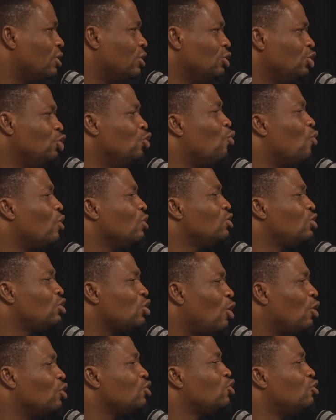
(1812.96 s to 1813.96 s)
you want
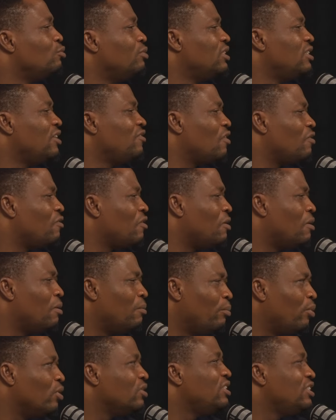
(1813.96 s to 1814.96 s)
us to be safe from her,
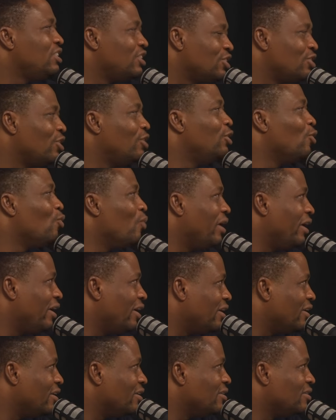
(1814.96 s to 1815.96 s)
but this is not the way.
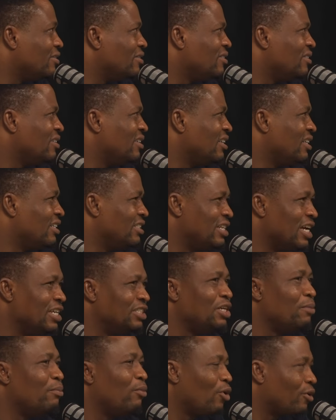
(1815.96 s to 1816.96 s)
There is a
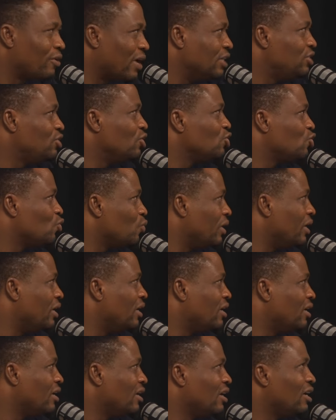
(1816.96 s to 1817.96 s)
more righteous way.
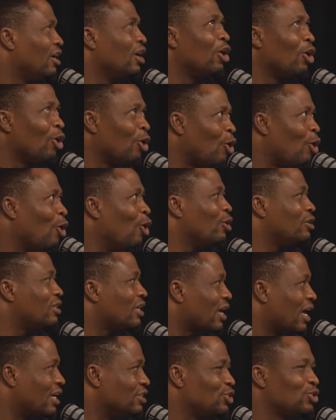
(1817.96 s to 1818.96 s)
God
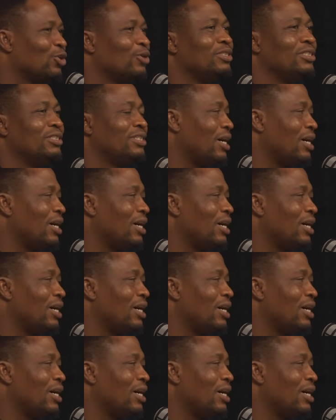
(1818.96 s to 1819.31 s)
can sort it out.